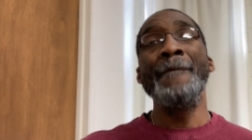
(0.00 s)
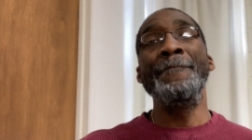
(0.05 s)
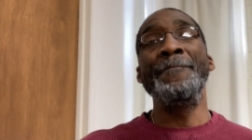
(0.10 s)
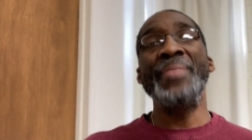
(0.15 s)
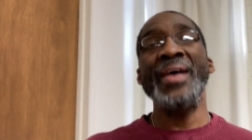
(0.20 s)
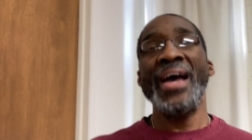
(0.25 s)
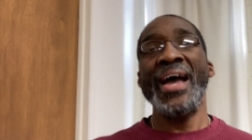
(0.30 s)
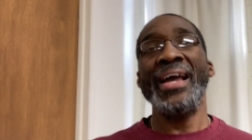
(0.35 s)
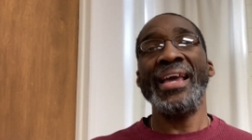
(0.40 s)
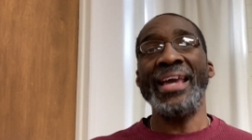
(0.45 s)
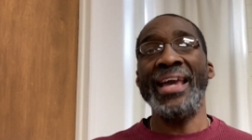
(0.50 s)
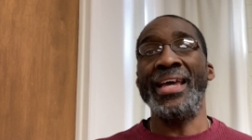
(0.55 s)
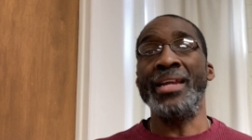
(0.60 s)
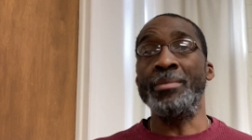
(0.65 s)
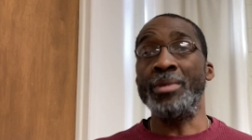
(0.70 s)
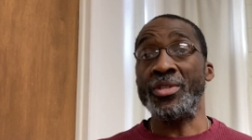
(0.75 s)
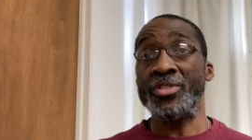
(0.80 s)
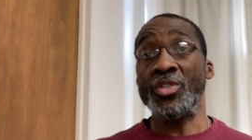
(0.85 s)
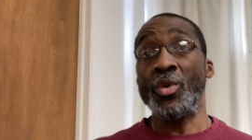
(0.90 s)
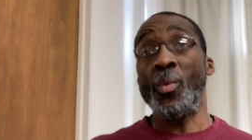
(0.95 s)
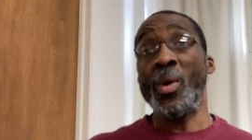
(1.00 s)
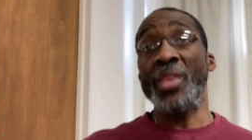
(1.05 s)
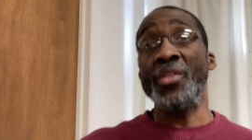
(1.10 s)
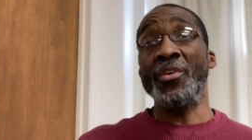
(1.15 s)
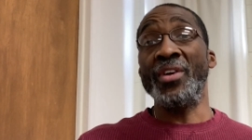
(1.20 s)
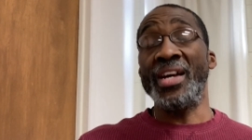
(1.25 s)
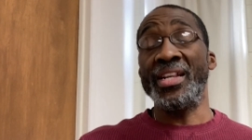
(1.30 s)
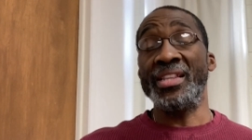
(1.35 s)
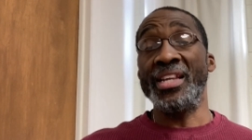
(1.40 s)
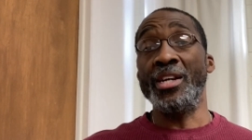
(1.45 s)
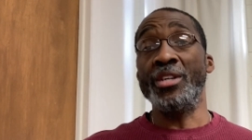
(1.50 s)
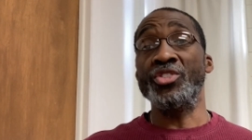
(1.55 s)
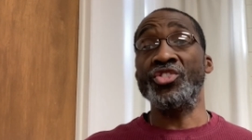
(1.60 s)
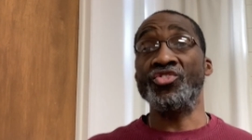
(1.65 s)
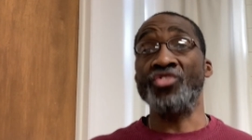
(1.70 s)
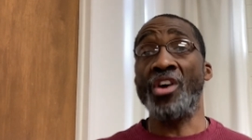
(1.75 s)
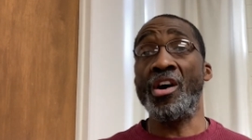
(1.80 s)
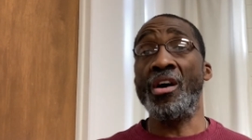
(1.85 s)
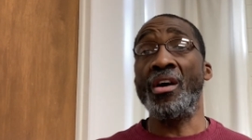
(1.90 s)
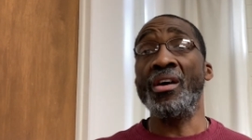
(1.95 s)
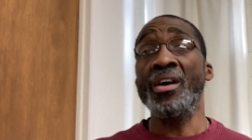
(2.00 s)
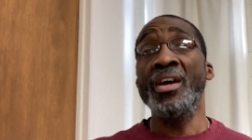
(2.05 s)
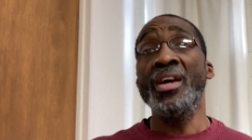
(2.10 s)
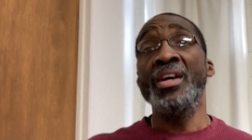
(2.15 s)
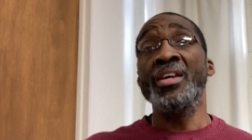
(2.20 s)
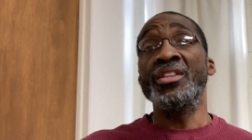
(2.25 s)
pack animals. So whether or not they are strong,